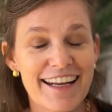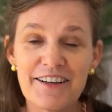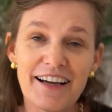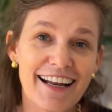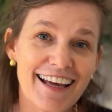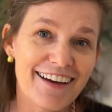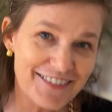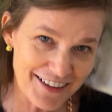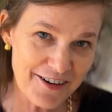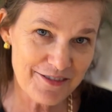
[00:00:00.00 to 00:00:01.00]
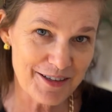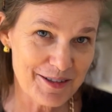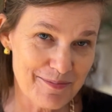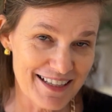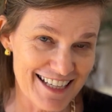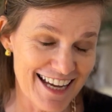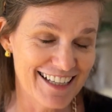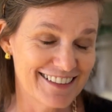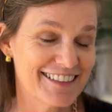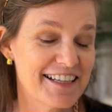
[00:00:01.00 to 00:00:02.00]
gotta have coffee with
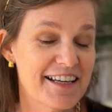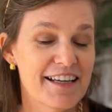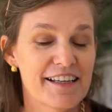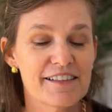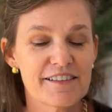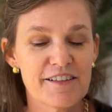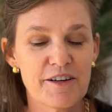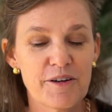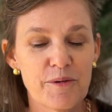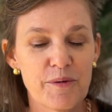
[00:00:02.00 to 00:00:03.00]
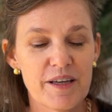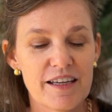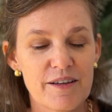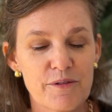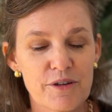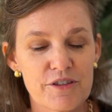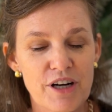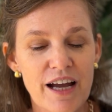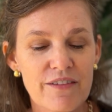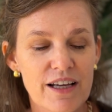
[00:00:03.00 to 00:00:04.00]
beignet. So we were
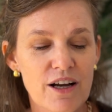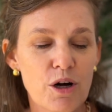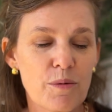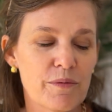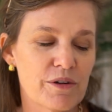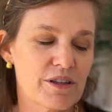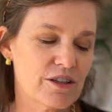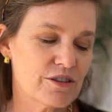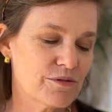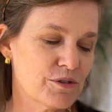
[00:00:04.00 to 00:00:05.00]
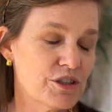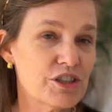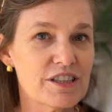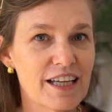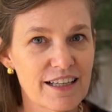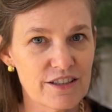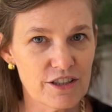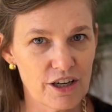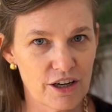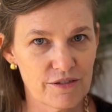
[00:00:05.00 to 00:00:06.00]
driving home and we thought, well, let's just take it to go.